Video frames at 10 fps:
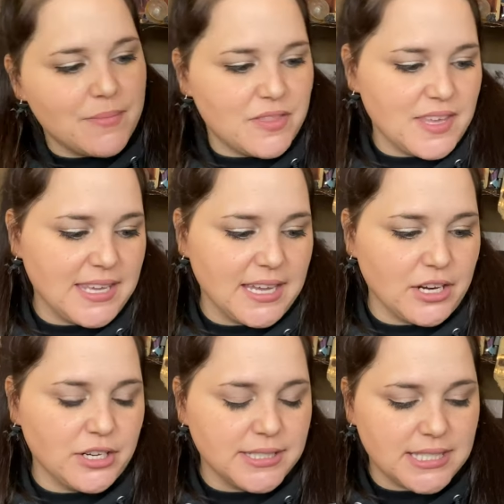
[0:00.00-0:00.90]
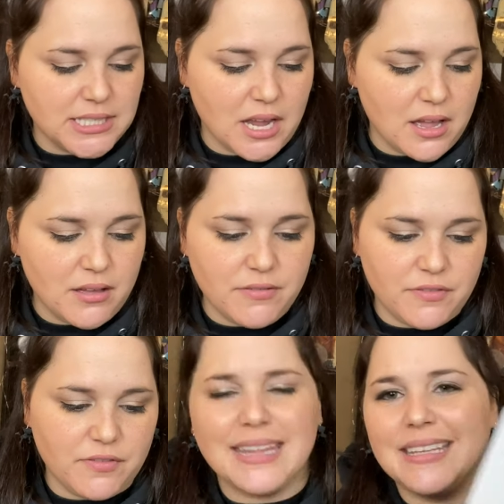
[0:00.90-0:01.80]
and the year and
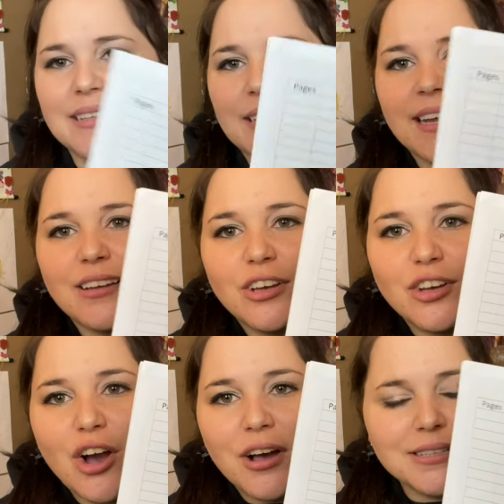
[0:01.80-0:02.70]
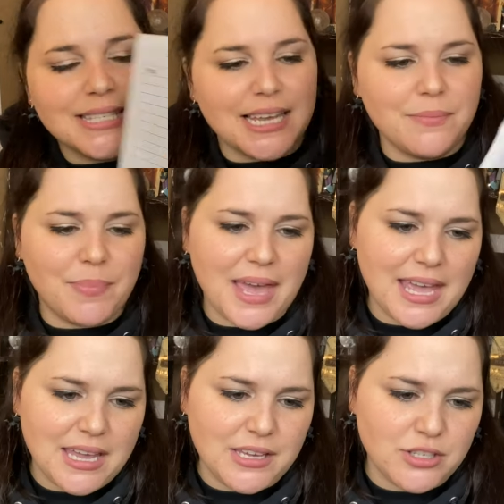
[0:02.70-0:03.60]
stuff. And then like content
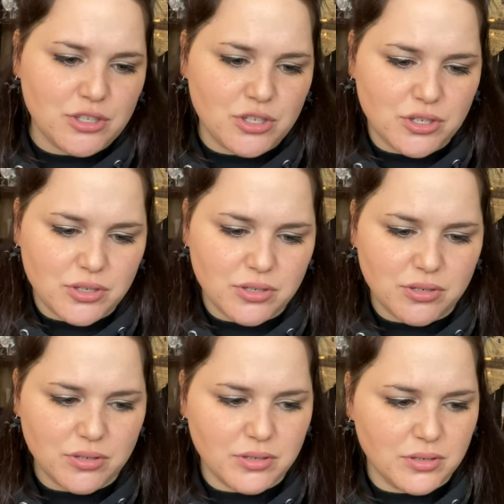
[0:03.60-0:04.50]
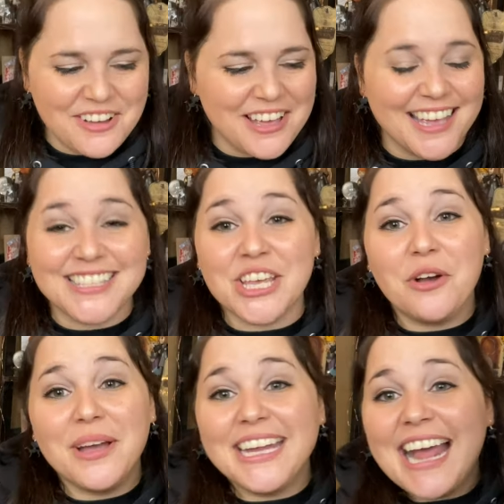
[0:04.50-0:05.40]
page. Okay,
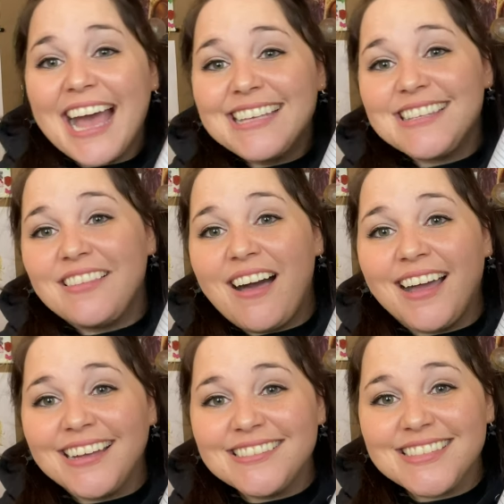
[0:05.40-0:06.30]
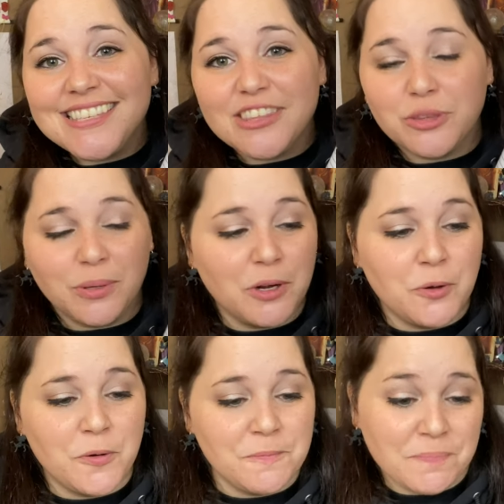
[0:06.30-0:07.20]
so it has lines
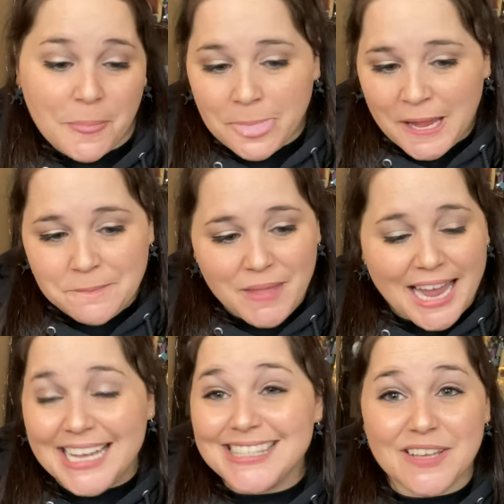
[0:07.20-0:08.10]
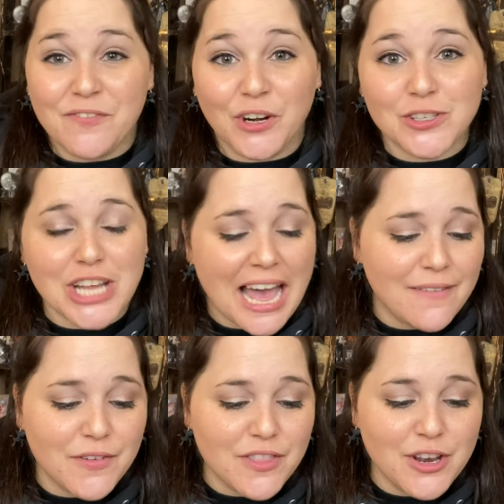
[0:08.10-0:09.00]
through, I guess, the first
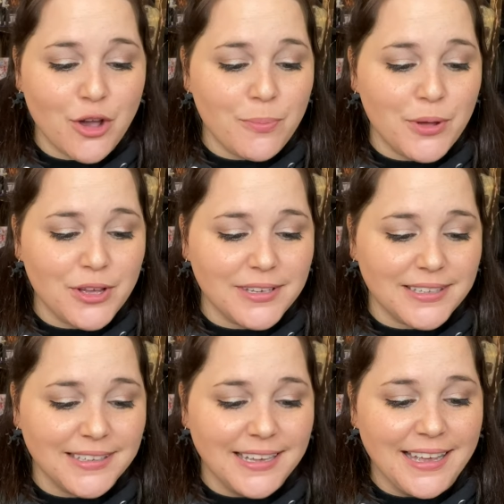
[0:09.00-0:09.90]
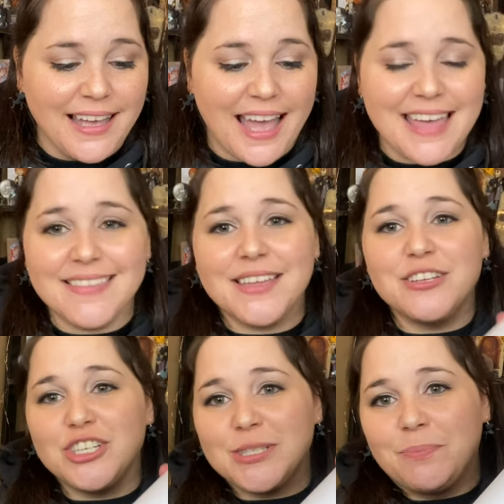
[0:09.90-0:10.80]
half of the notebook. And then
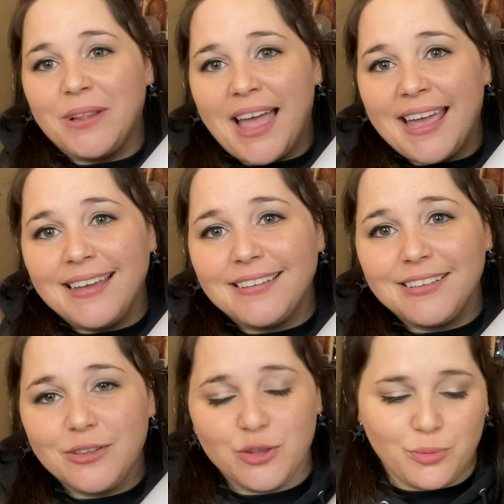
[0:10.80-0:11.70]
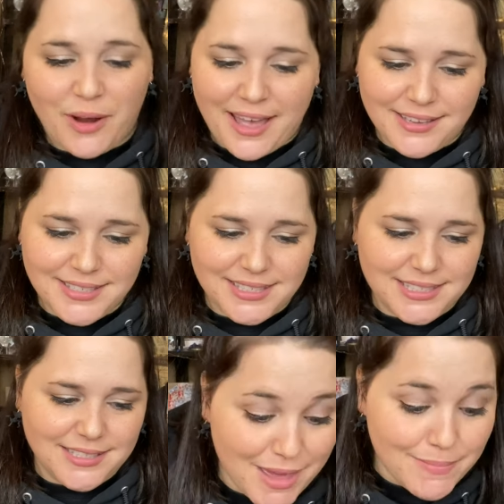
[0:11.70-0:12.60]
just blank the
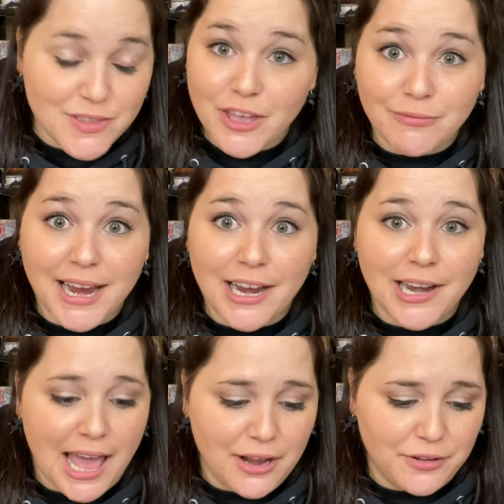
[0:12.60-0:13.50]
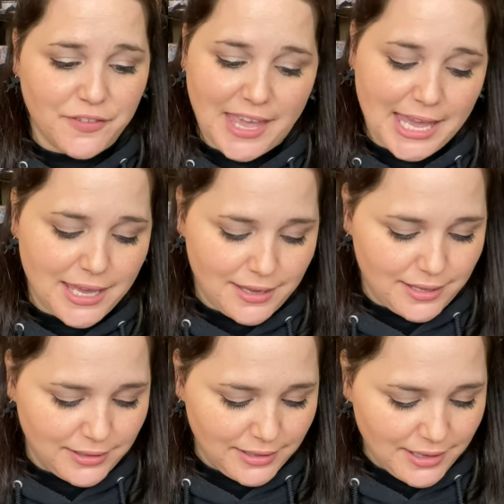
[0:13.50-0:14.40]
rest. Maybe they ran out of ink.